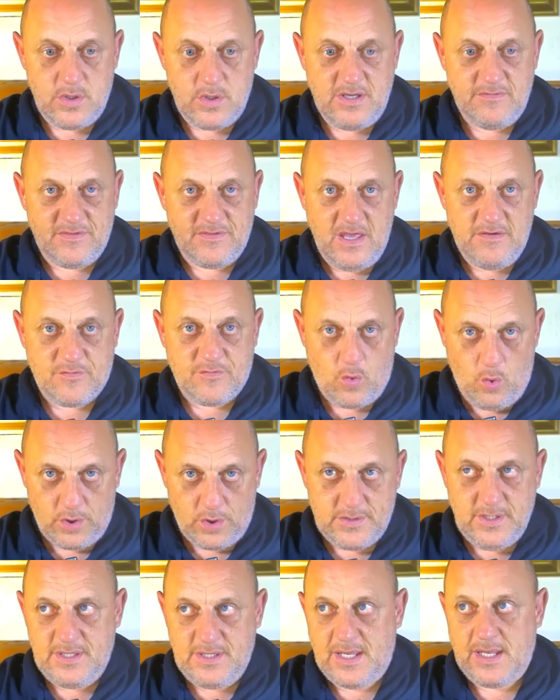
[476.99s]
They've left court
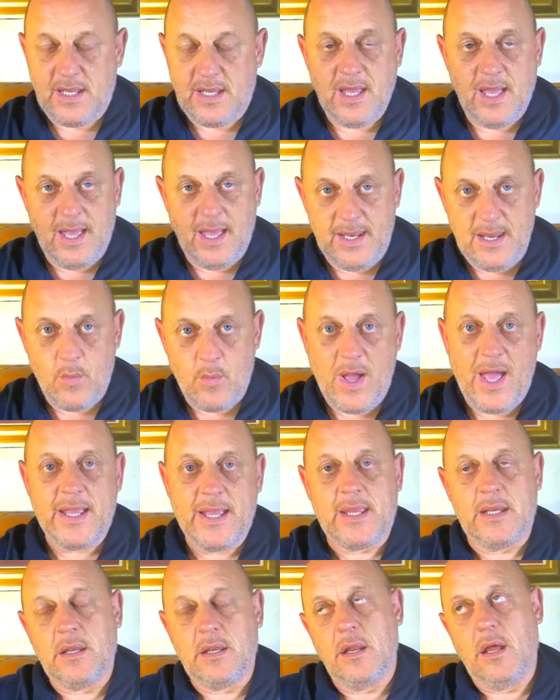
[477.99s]
today in a
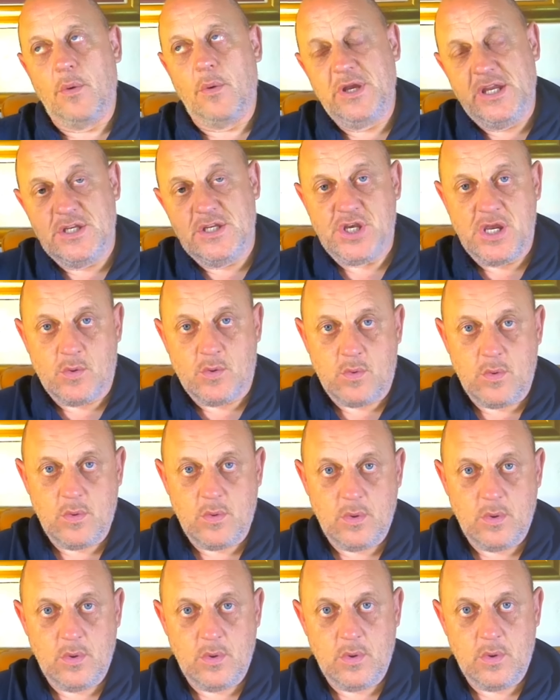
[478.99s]
wagon away to jail,
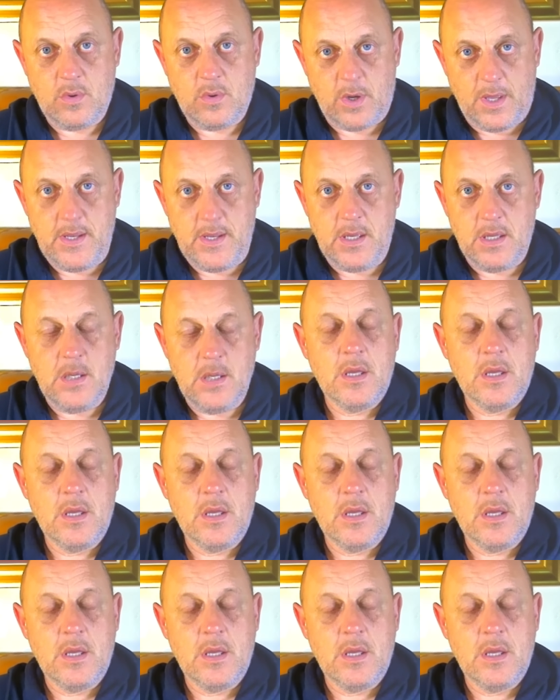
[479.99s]
right?